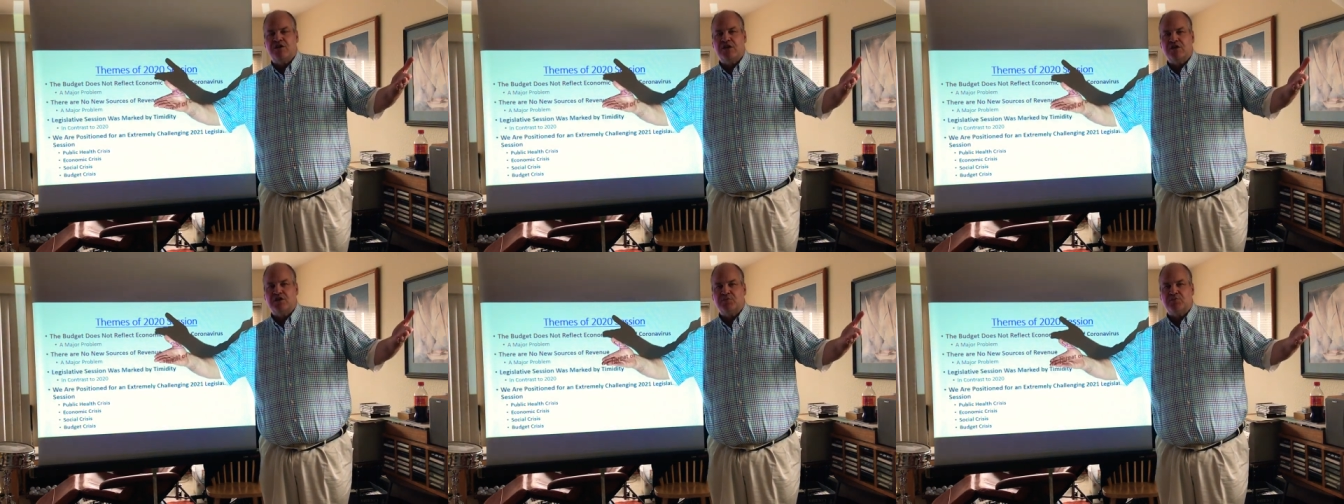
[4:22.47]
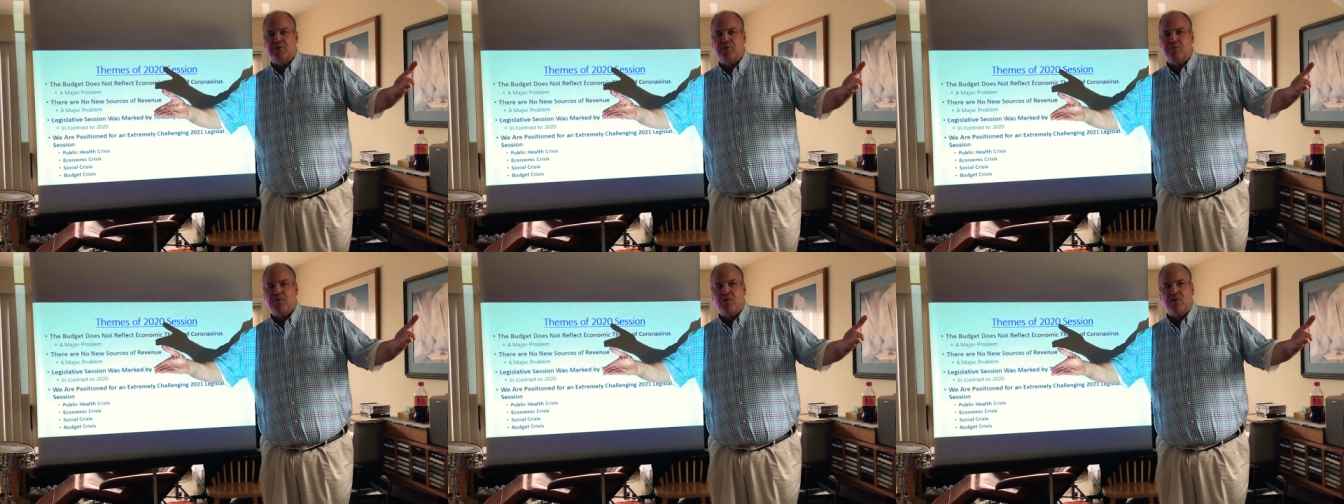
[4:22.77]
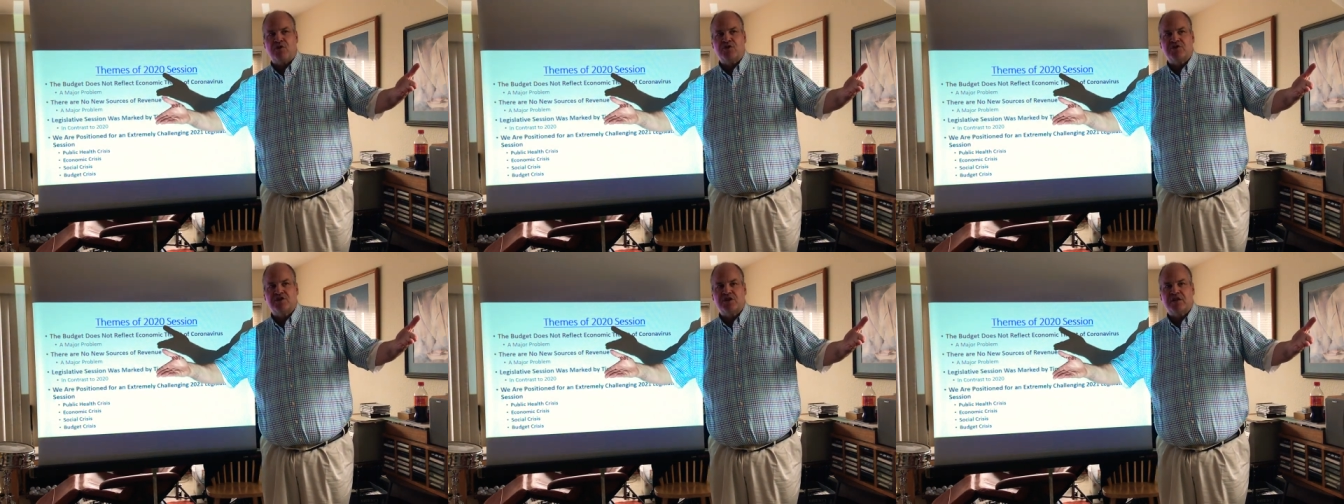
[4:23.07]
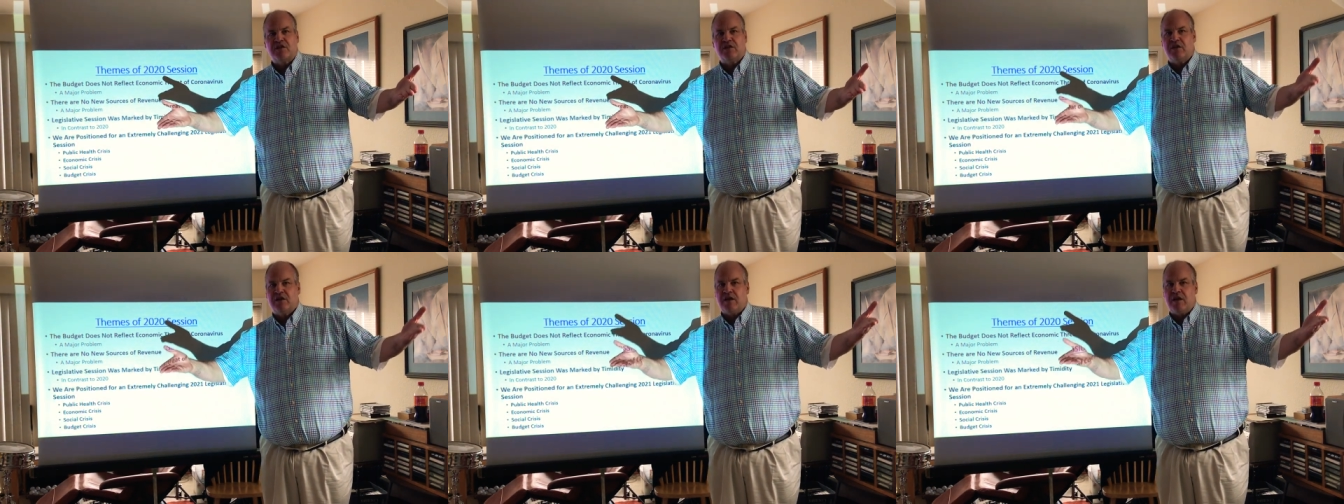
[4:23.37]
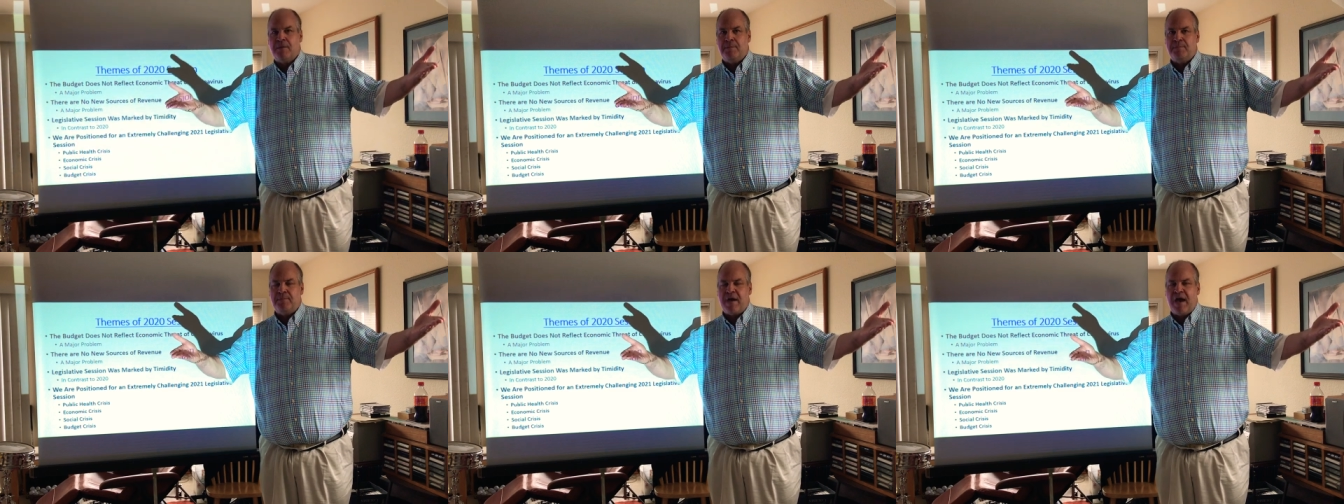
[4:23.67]
disproportionately
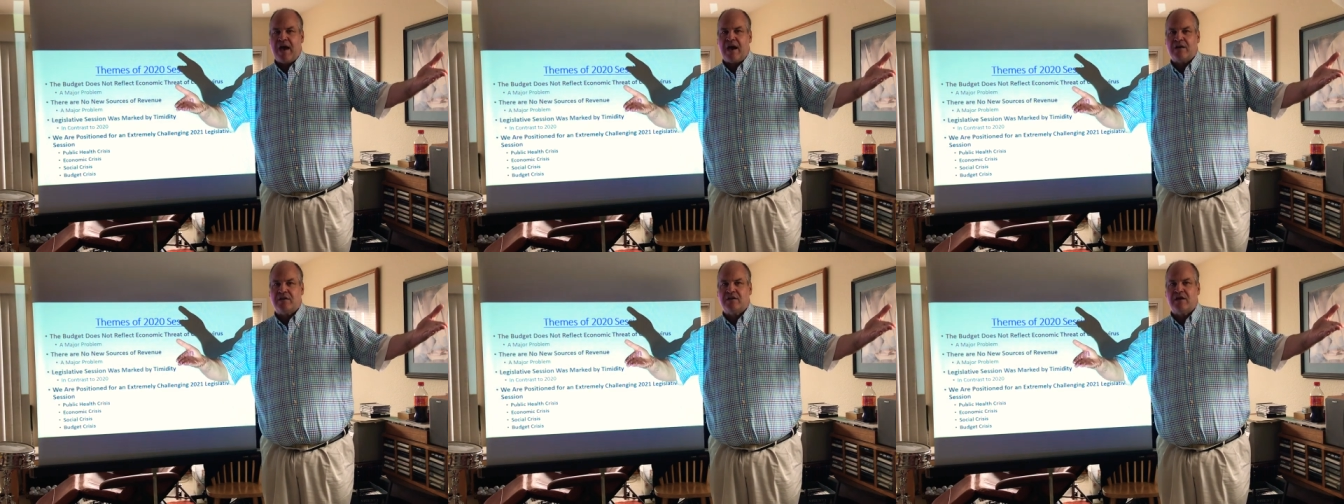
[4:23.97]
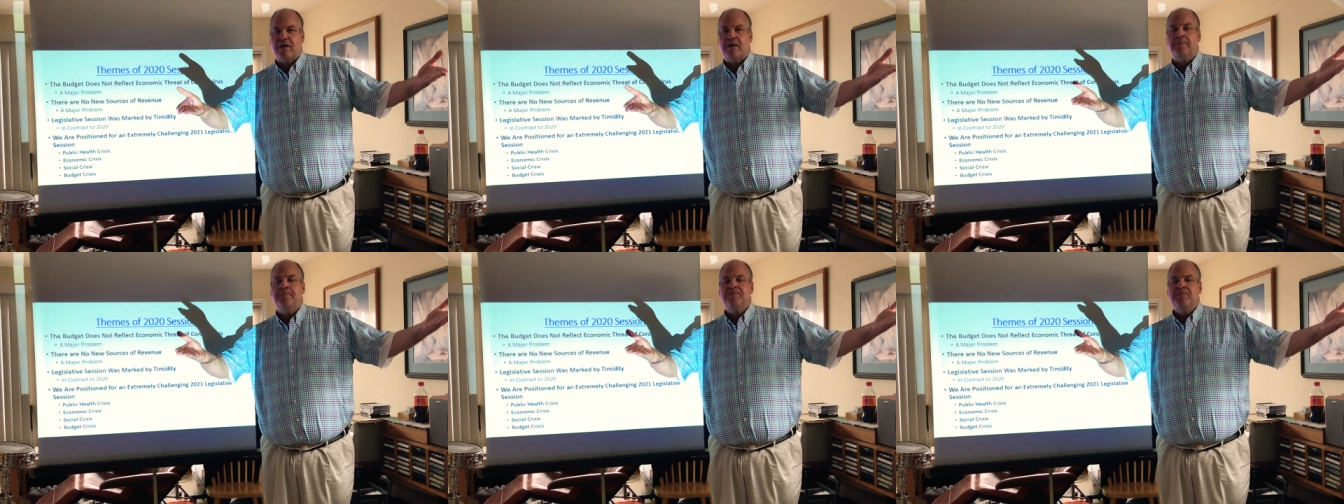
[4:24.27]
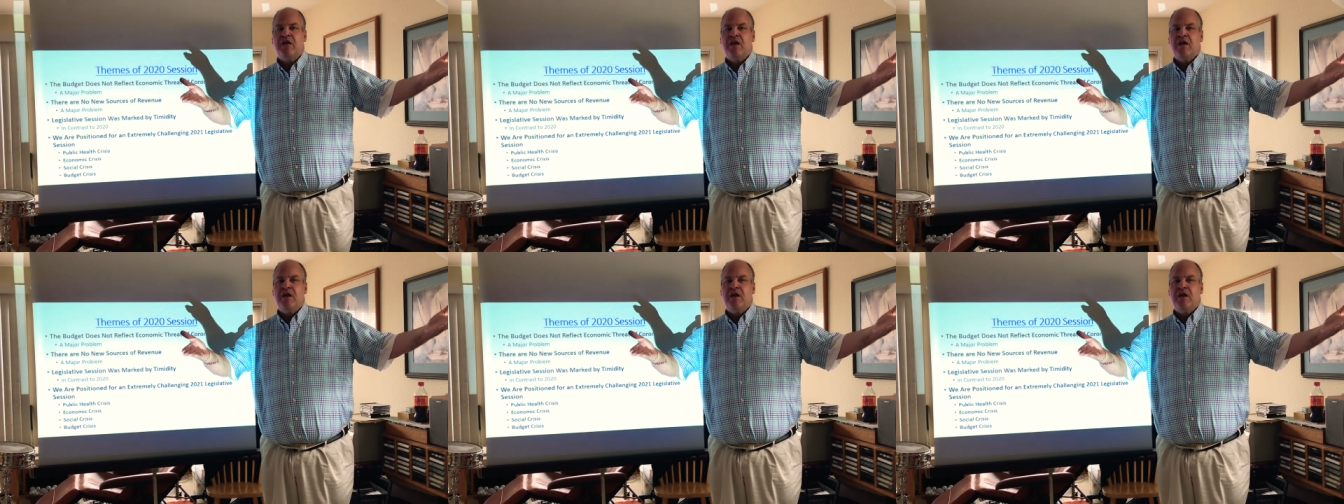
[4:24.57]
impacting